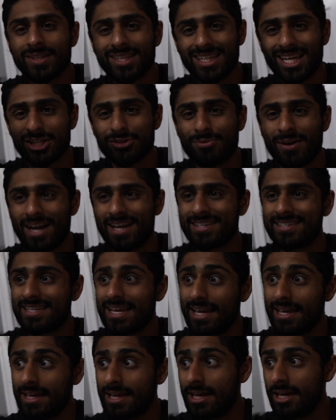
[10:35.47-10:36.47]
That's why I
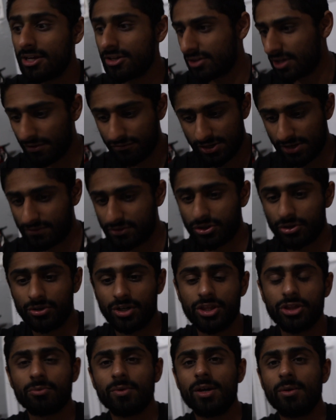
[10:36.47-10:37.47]
say, if you have a
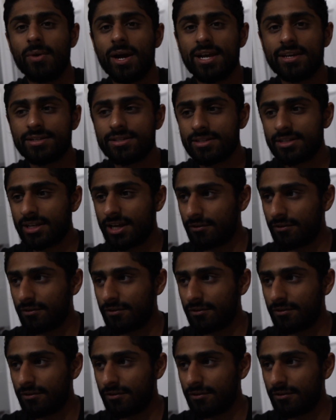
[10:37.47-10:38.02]
33 waist,